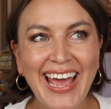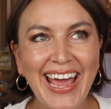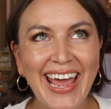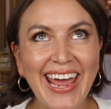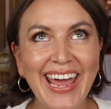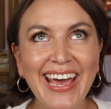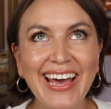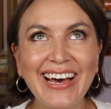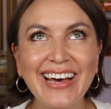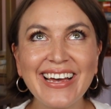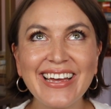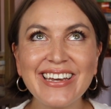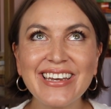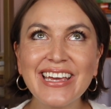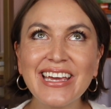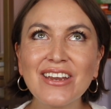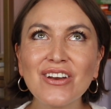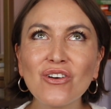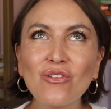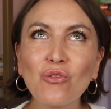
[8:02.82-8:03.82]
and
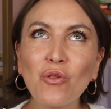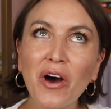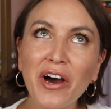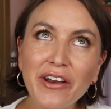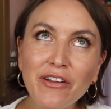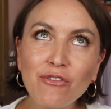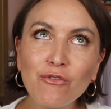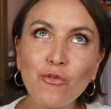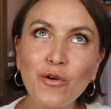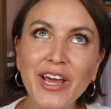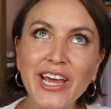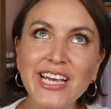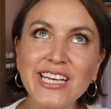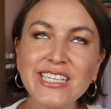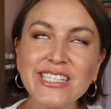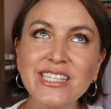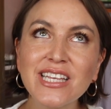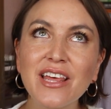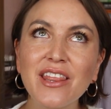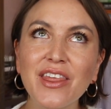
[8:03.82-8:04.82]
in a lot of
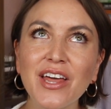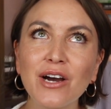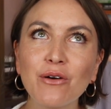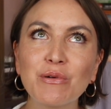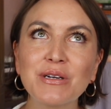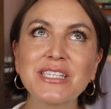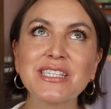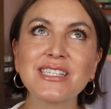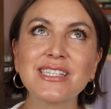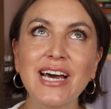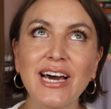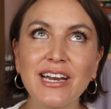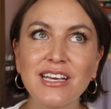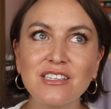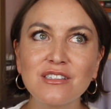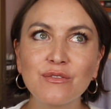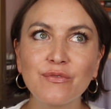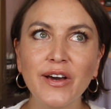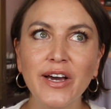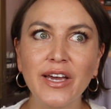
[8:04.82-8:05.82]
ways that was
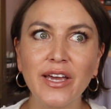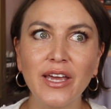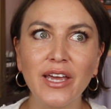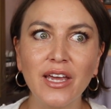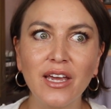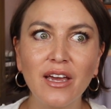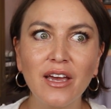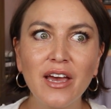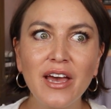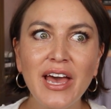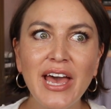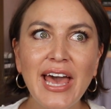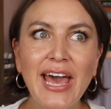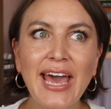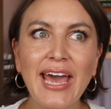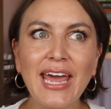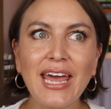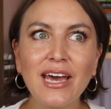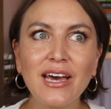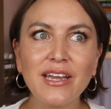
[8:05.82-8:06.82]
satisfying.
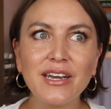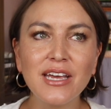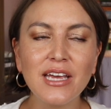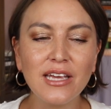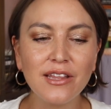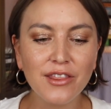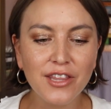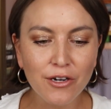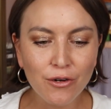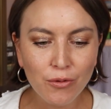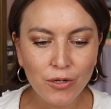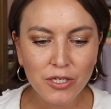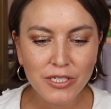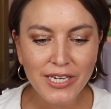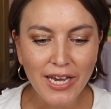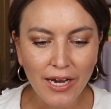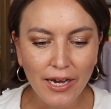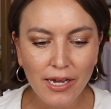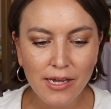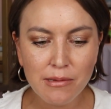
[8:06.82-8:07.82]
And there were
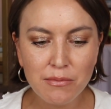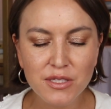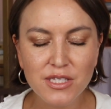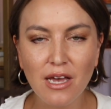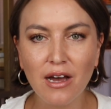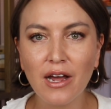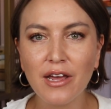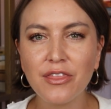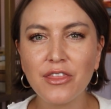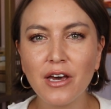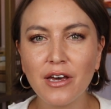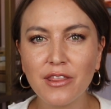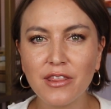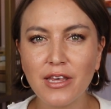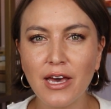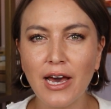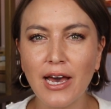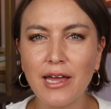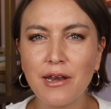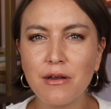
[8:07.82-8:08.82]
times I thought
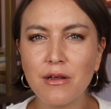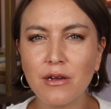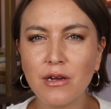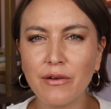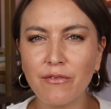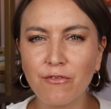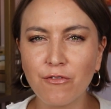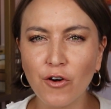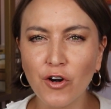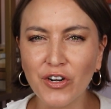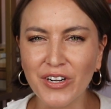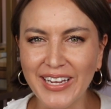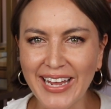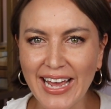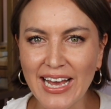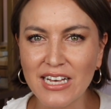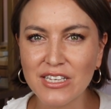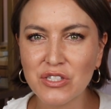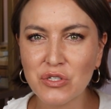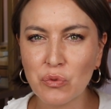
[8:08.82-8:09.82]
that
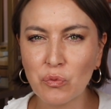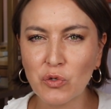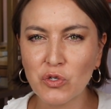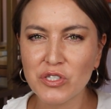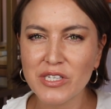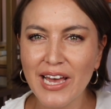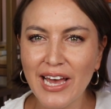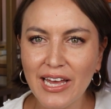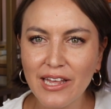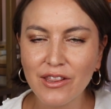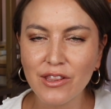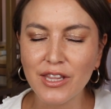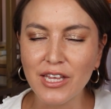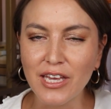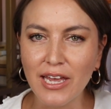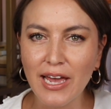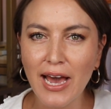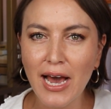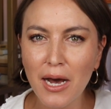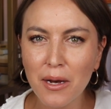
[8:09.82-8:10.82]
Verghese was
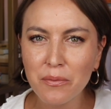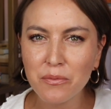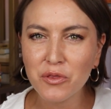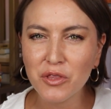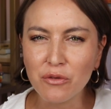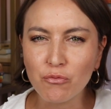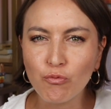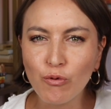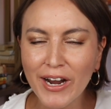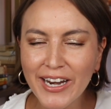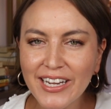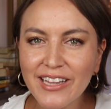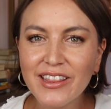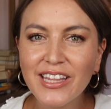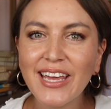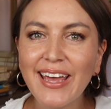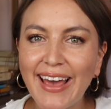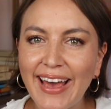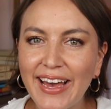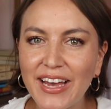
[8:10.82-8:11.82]
right at
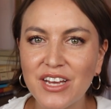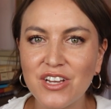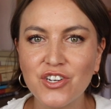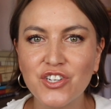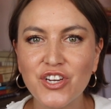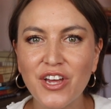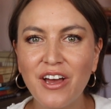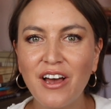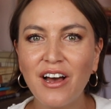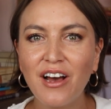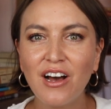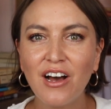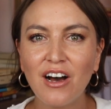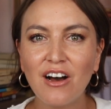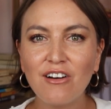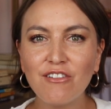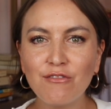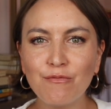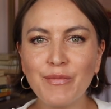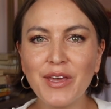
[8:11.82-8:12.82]
the edge
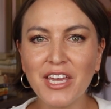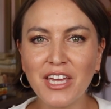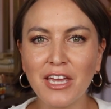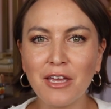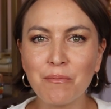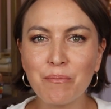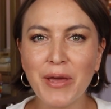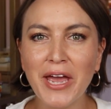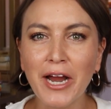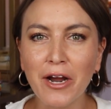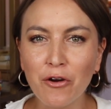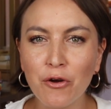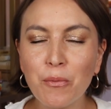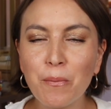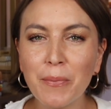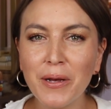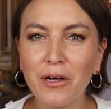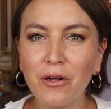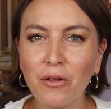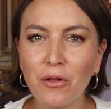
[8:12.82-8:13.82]
of making
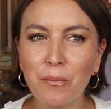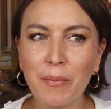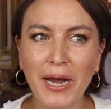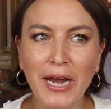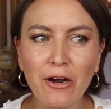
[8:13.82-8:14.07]
Perambal